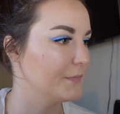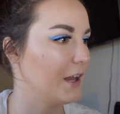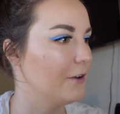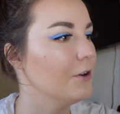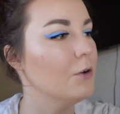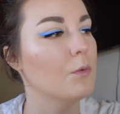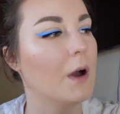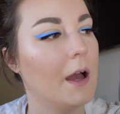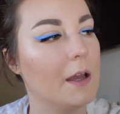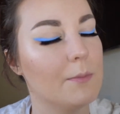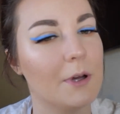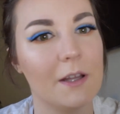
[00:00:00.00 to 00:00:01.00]
don't know
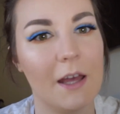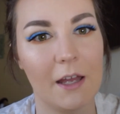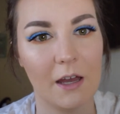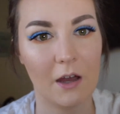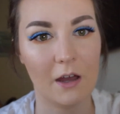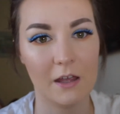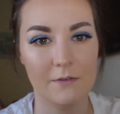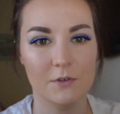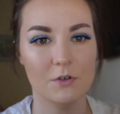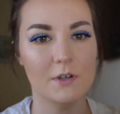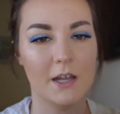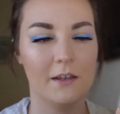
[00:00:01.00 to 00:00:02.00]
why, but like if
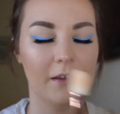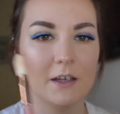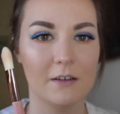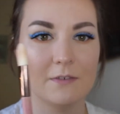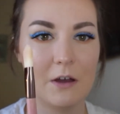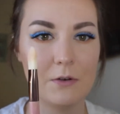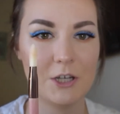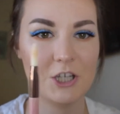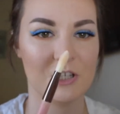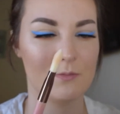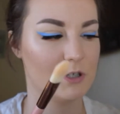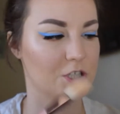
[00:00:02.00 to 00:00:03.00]
you take like a
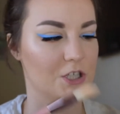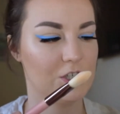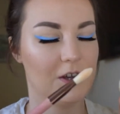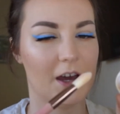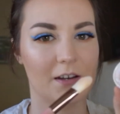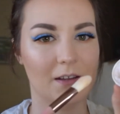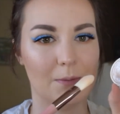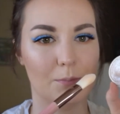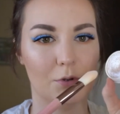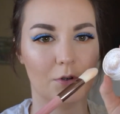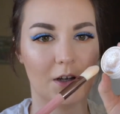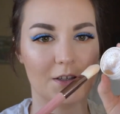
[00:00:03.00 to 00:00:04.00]
foundation brush and you kind of like
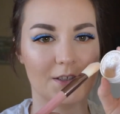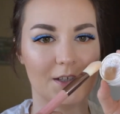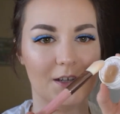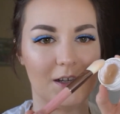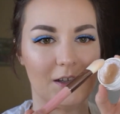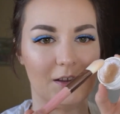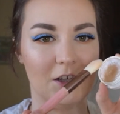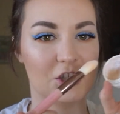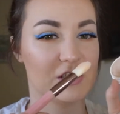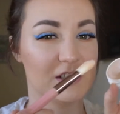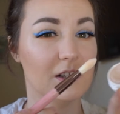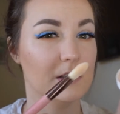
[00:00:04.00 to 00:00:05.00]
press it in there
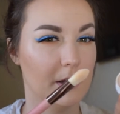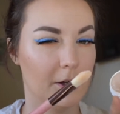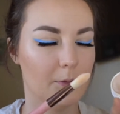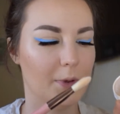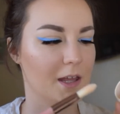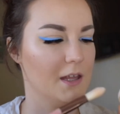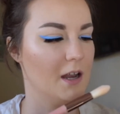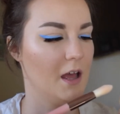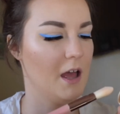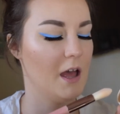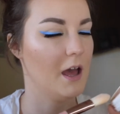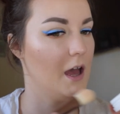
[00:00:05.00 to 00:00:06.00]
just a little bit
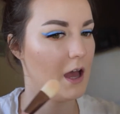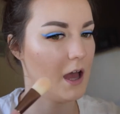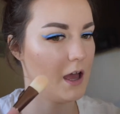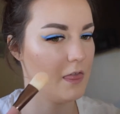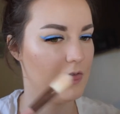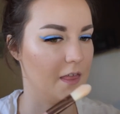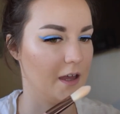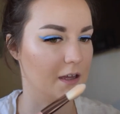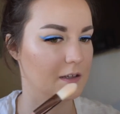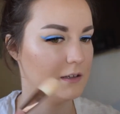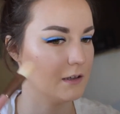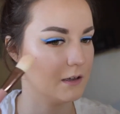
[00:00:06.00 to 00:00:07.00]
and
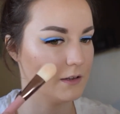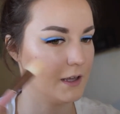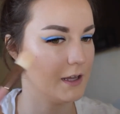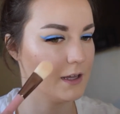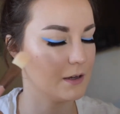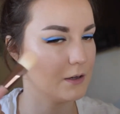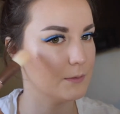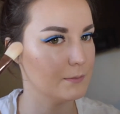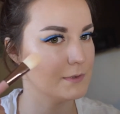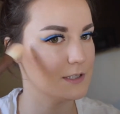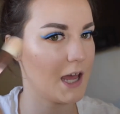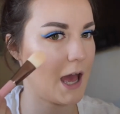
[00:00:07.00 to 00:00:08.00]
then like
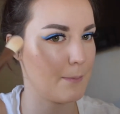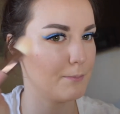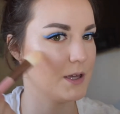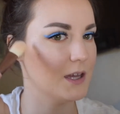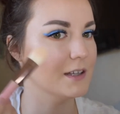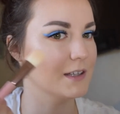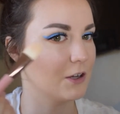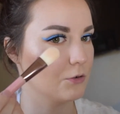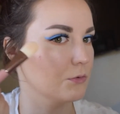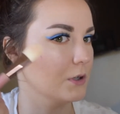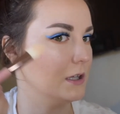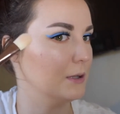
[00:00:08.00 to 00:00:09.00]
tap it and like
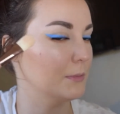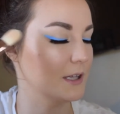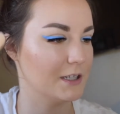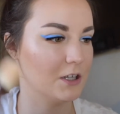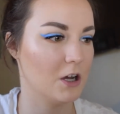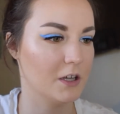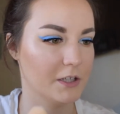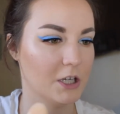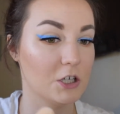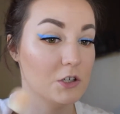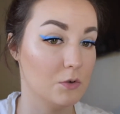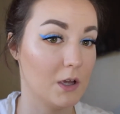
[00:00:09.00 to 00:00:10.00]
really blend it on there,
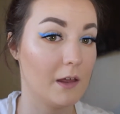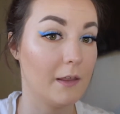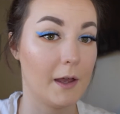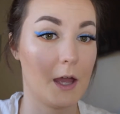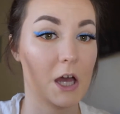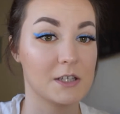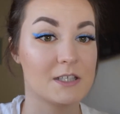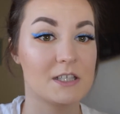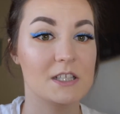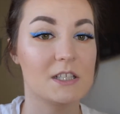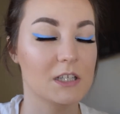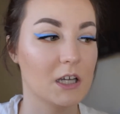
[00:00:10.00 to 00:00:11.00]
you get like a
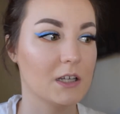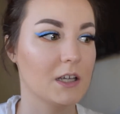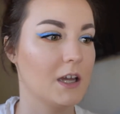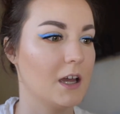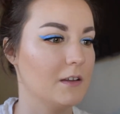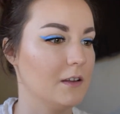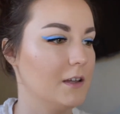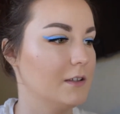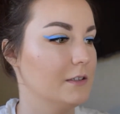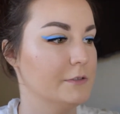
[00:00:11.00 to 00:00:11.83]
stunning highlight.